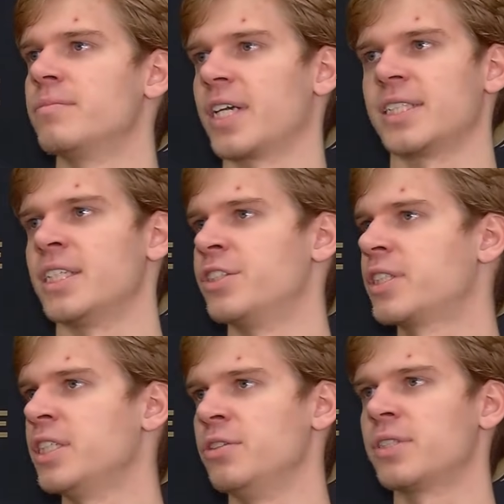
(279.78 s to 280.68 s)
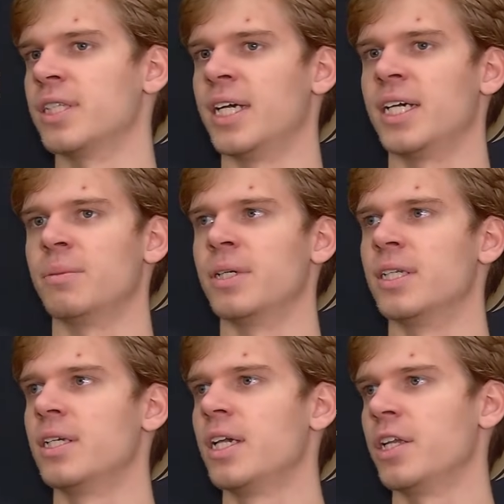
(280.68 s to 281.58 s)
like I said, just getting used to that. But,
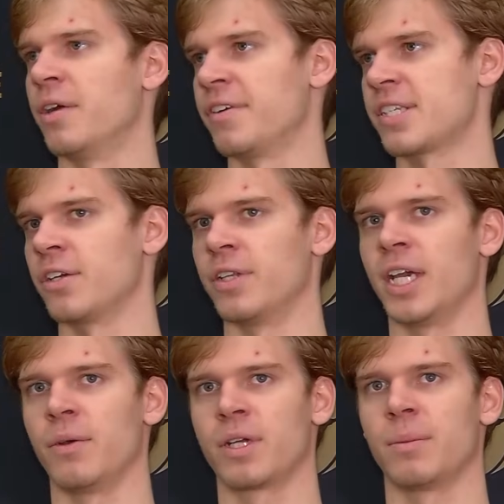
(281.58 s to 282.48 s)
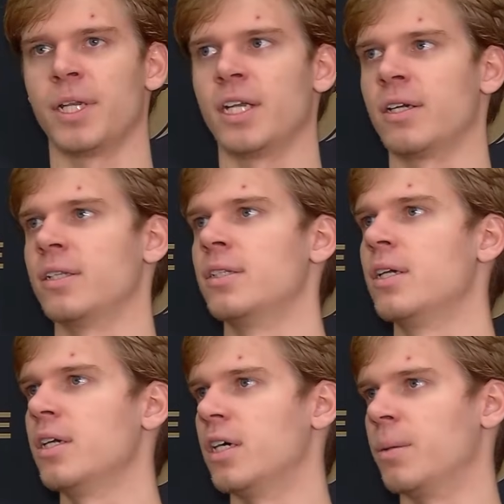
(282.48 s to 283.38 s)
you know, every single day we come in here
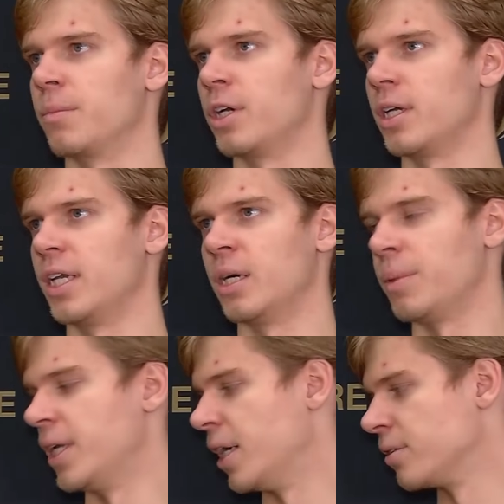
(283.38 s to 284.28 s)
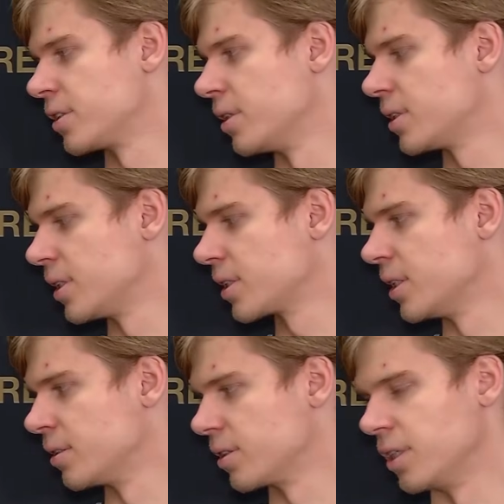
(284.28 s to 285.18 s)
and get up and down, so it's
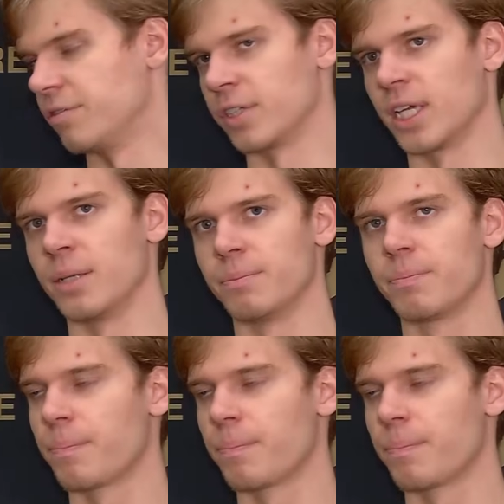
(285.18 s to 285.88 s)
getting good for the game.